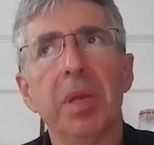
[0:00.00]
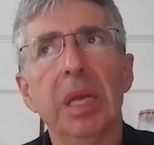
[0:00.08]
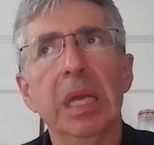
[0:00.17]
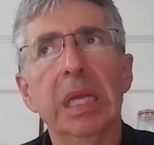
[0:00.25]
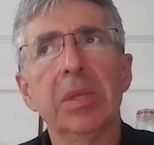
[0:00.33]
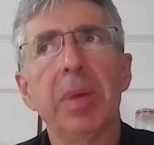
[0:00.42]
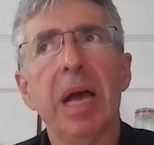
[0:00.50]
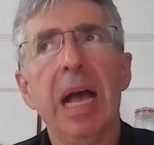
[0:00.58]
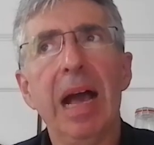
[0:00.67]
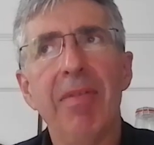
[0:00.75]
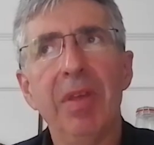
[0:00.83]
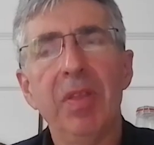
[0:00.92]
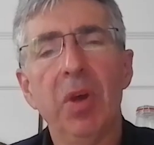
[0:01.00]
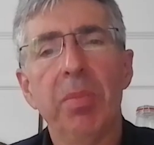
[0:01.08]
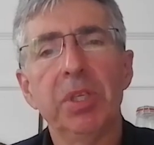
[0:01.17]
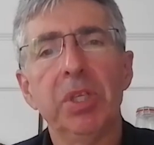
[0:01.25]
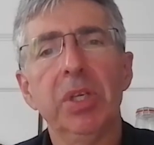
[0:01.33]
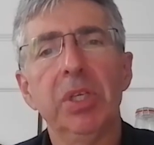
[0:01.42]
is about having the
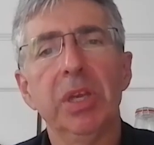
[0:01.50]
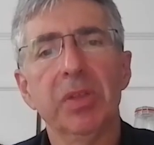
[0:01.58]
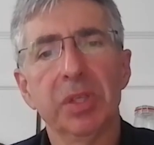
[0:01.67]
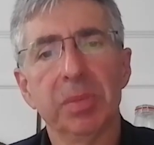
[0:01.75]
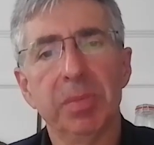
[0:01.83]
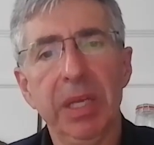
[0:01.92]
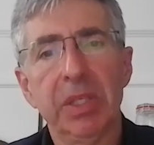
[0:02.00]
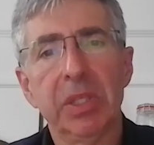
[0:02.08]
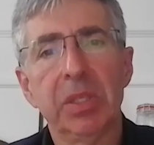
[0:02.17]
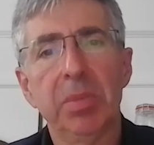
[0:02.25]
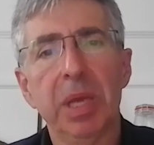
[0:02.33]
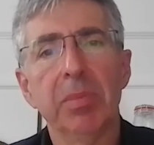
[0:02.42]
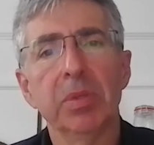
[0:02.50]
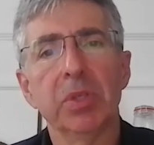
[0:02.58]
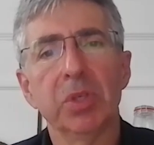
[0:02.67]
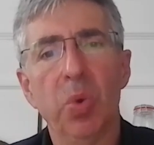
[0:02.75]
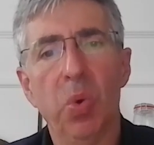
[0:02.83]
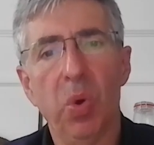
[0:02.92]
opportunity and the space to be able to
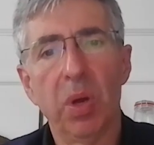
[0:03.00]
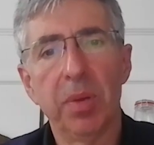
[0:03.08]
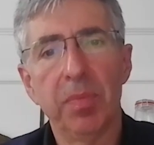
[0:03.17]
talk.